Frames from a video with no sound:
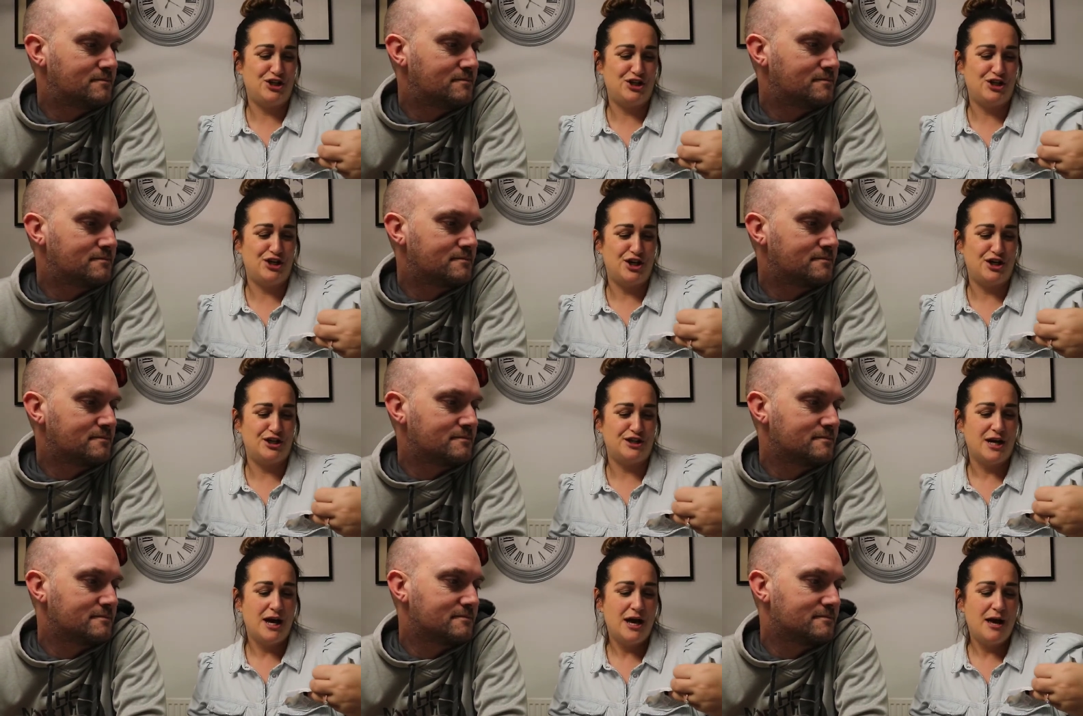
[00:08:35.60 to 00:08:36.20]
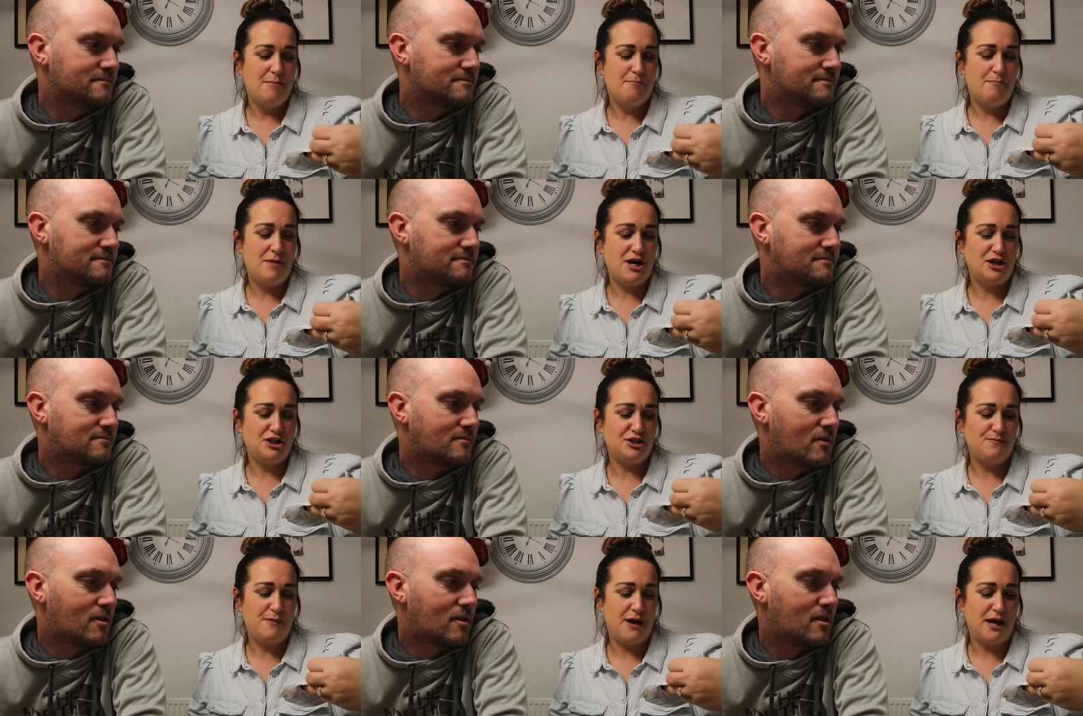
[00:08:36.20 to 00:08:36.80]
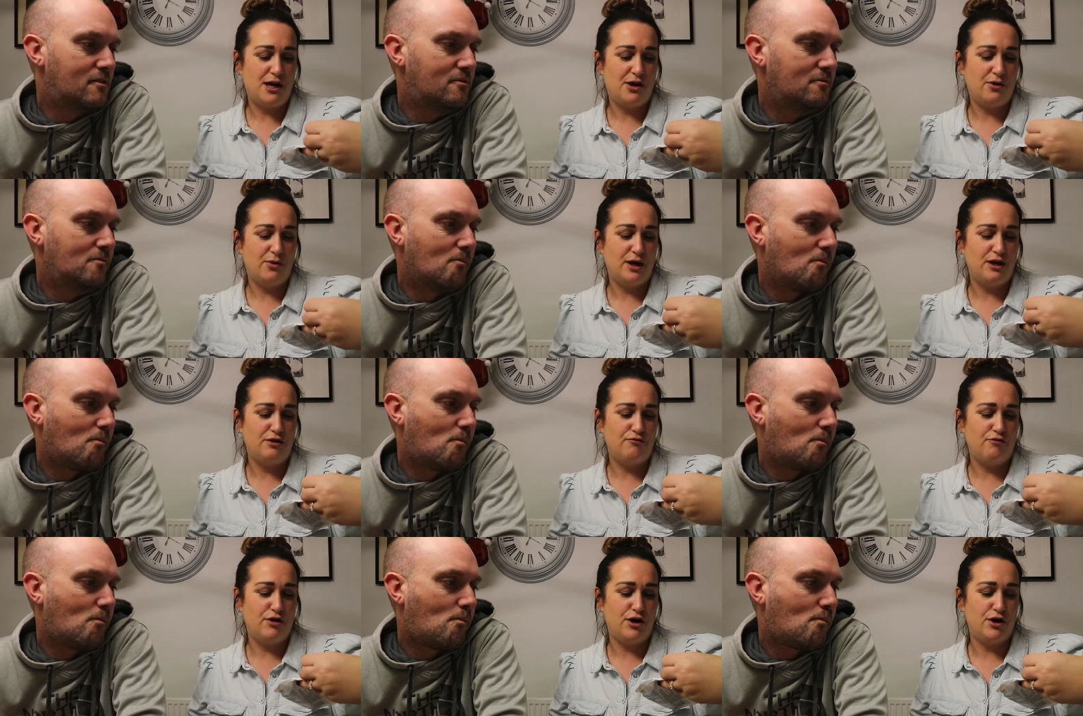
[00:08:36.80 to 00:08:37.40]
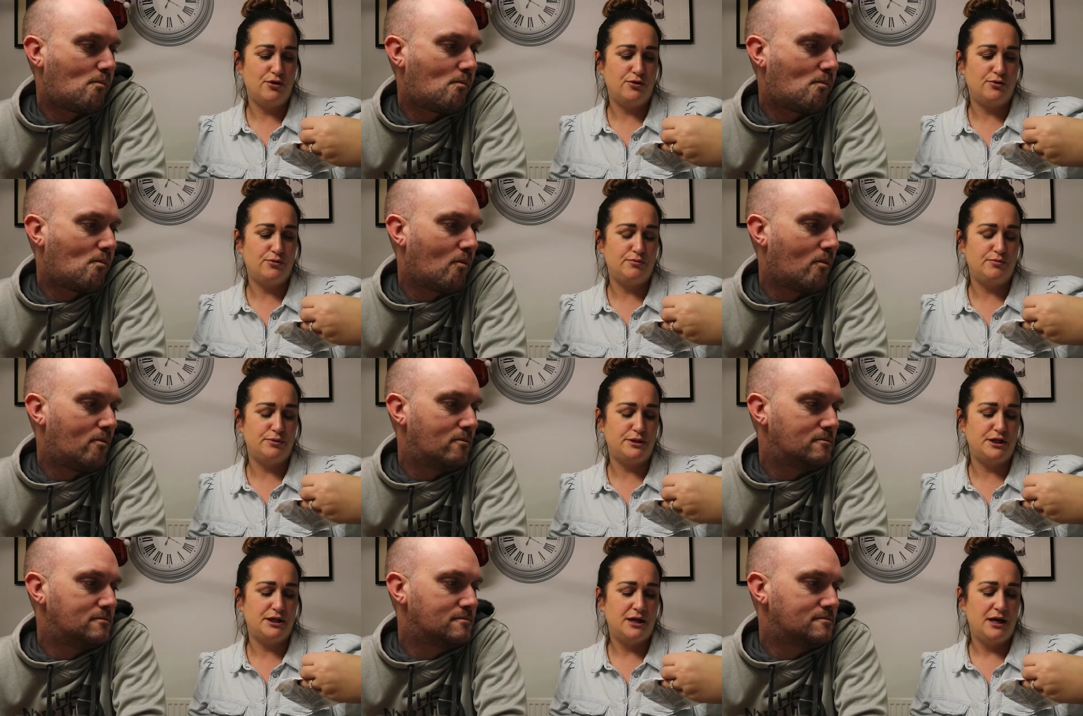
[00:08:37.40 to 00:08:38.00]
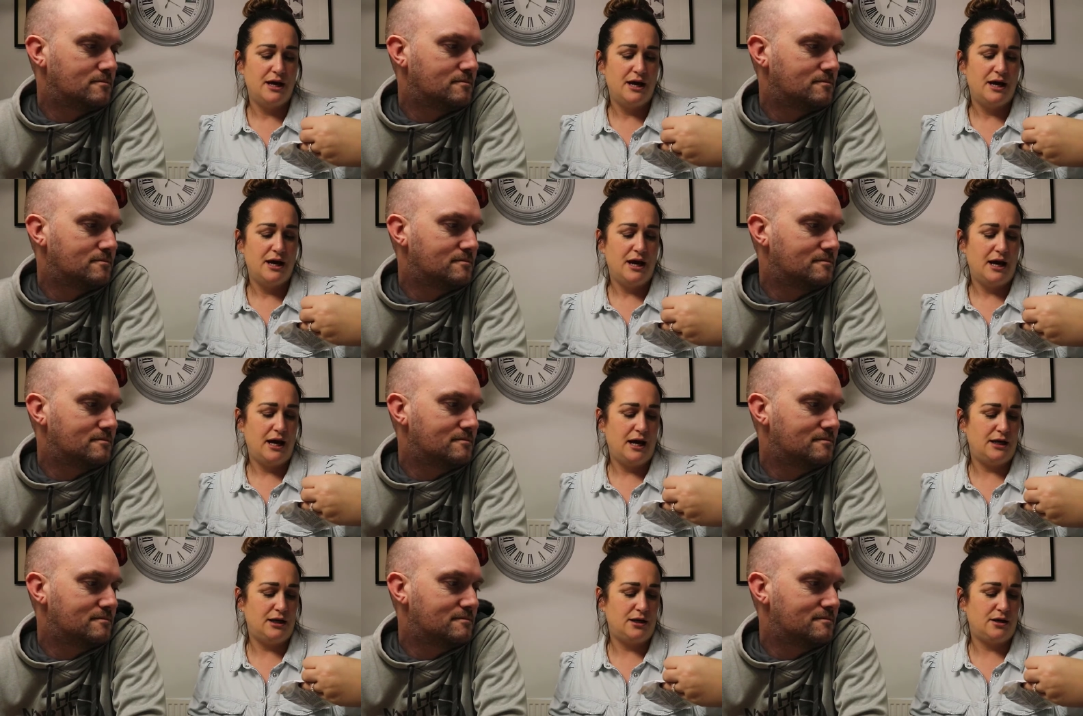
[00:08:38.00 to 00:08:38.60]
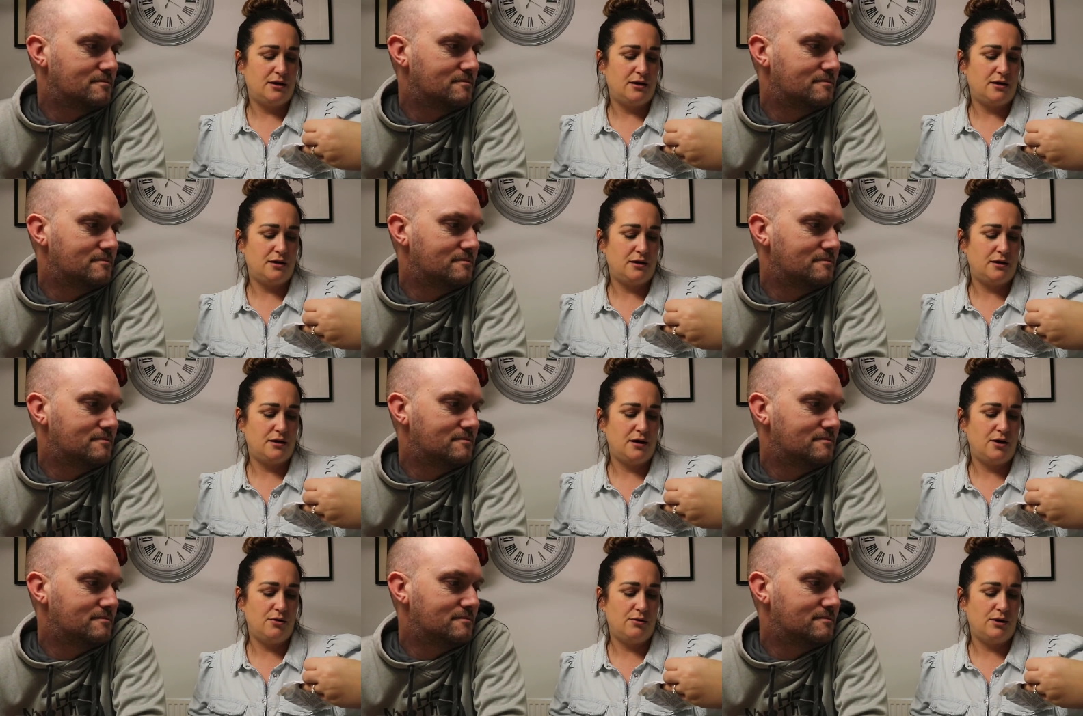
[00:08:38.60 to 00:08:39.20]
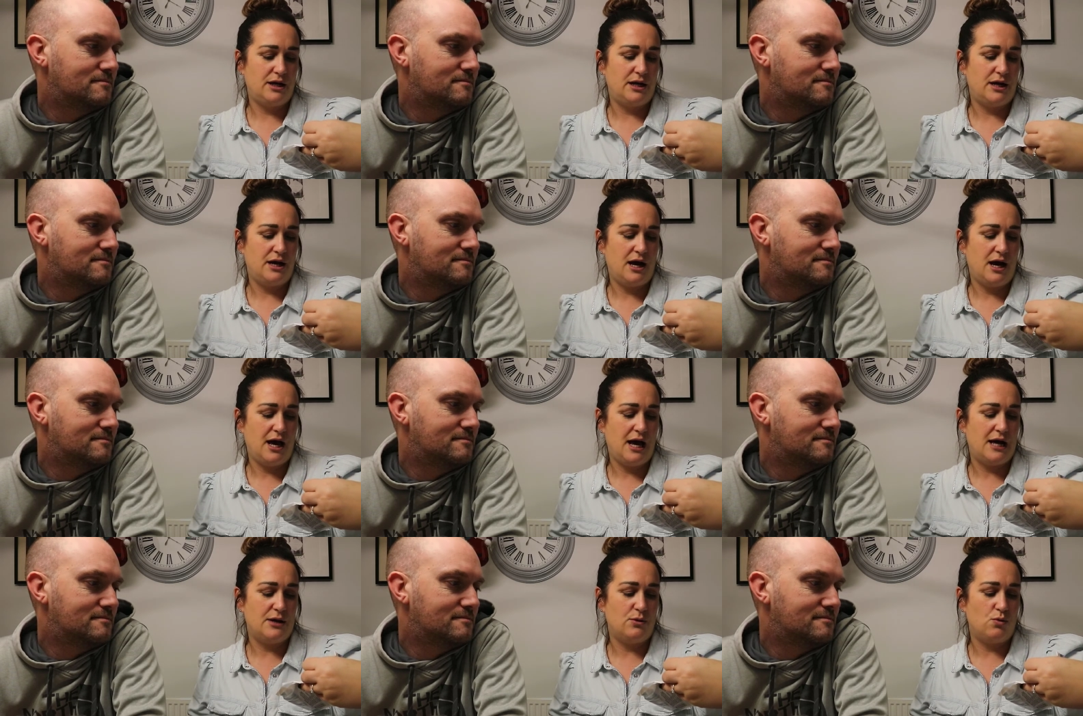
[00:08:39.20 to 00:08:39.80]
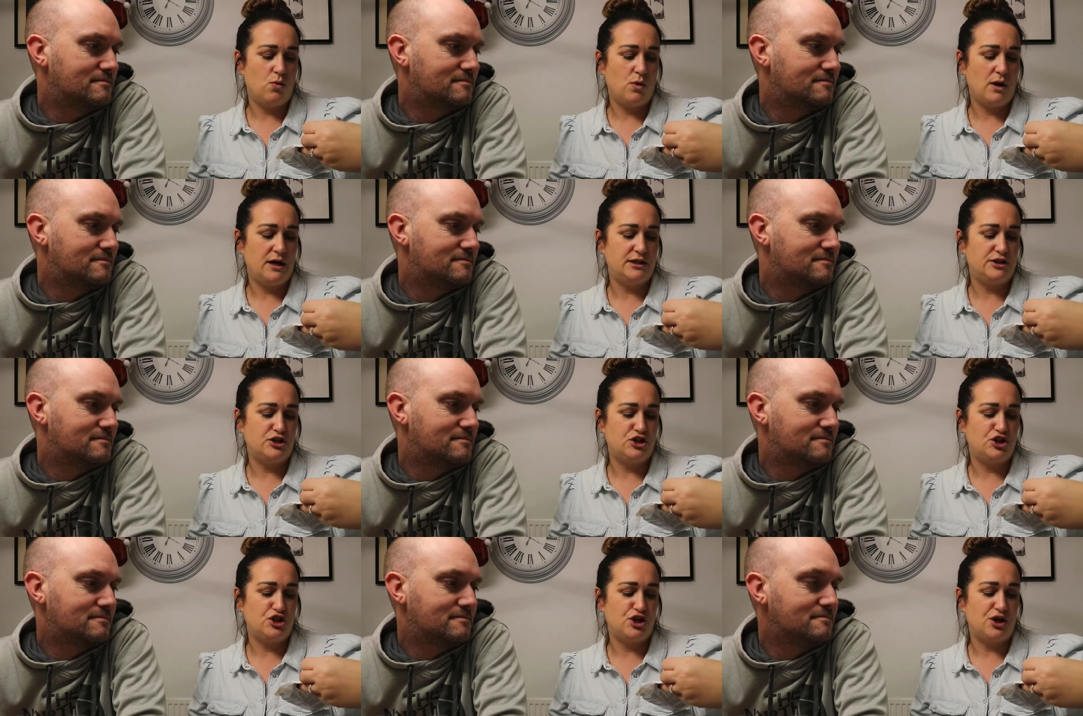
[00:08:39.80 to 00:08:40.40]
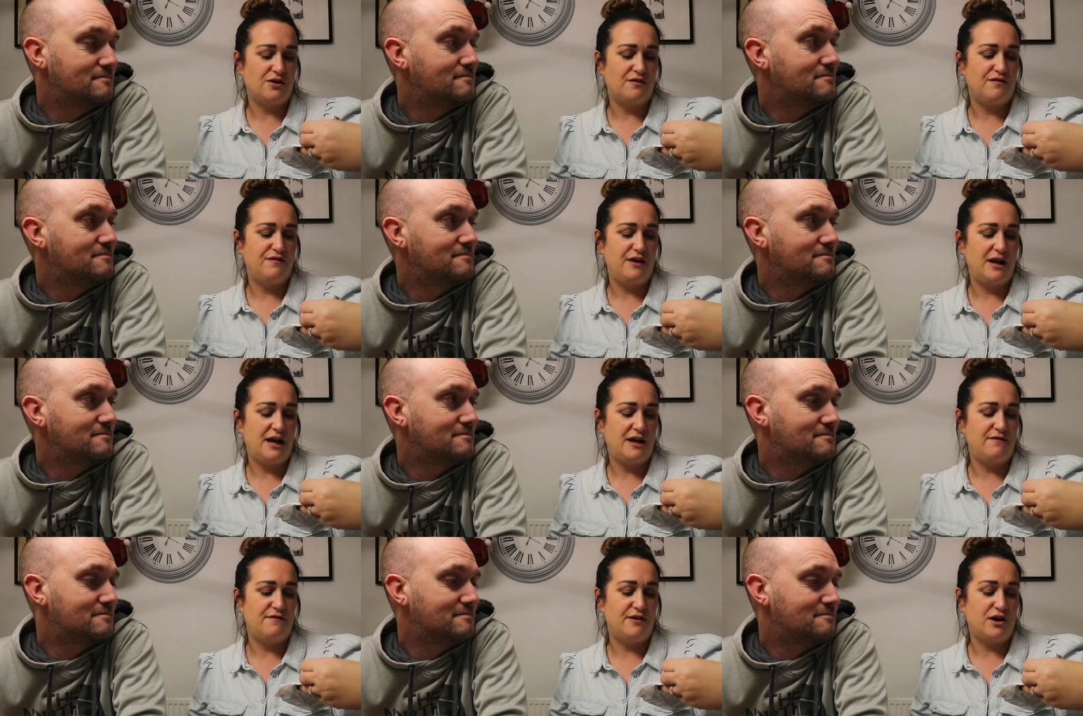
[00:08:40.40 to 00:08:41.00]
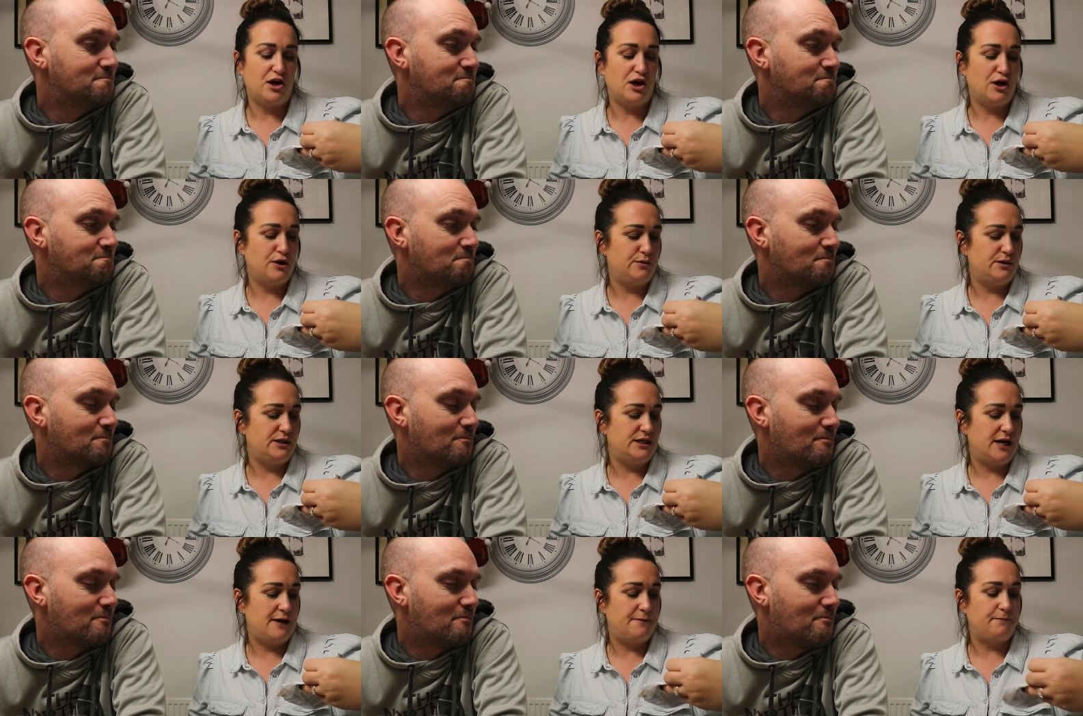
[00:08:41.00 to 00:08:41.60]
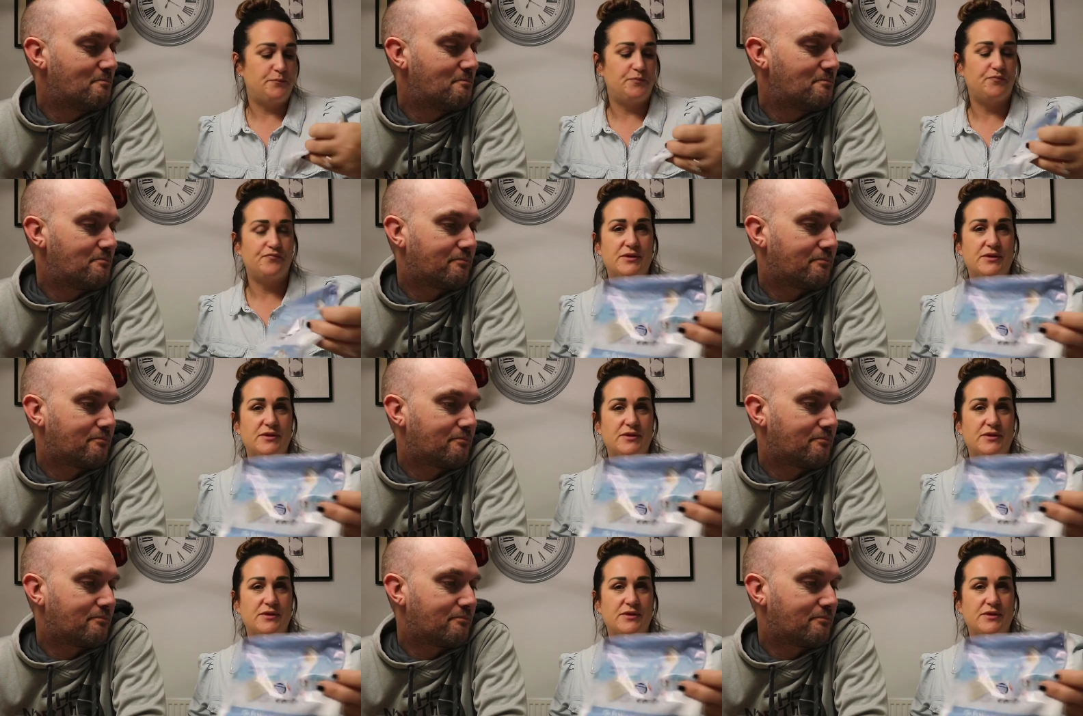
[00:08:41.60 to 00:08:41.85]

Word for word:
Speaker 1: should. Marshmallow enrobed in coconut and white chuck flavour coating.